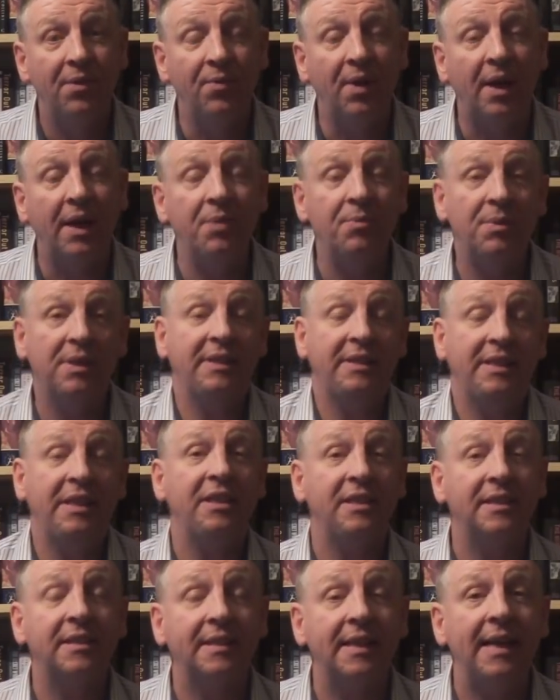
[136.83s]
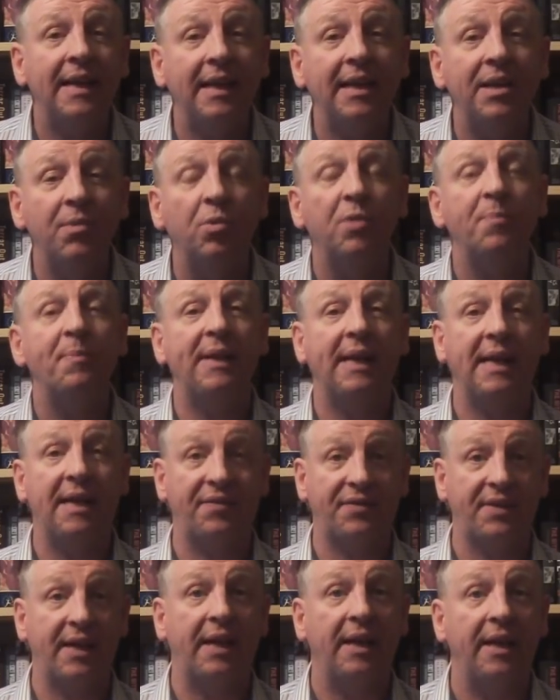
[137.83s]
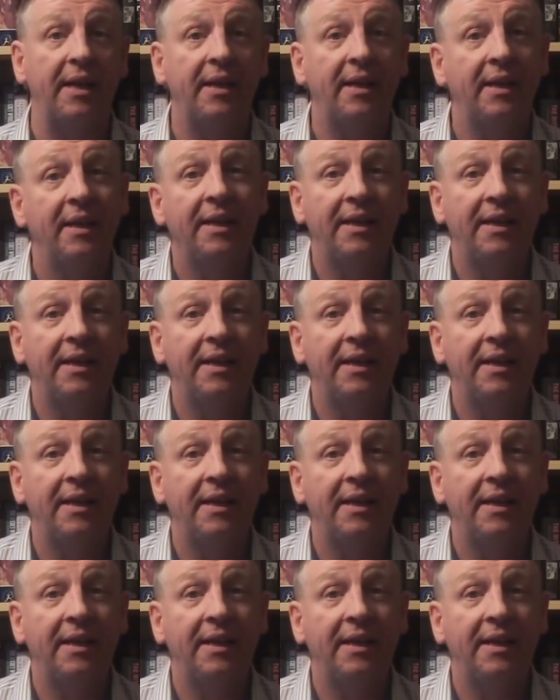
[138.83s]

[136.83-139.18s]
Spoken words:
Right, well, you certainly would be laughed at